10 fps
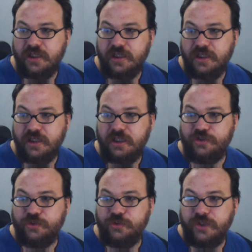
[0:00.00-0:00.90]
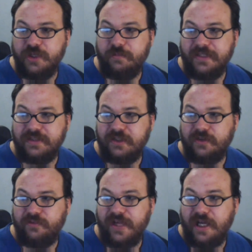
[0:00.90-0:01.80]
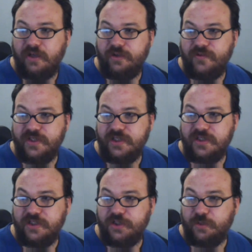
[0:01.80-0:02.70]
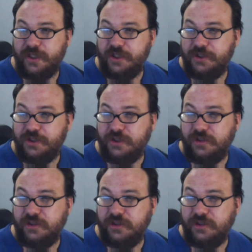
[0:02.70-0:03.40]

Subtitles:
to get myself out of this situation.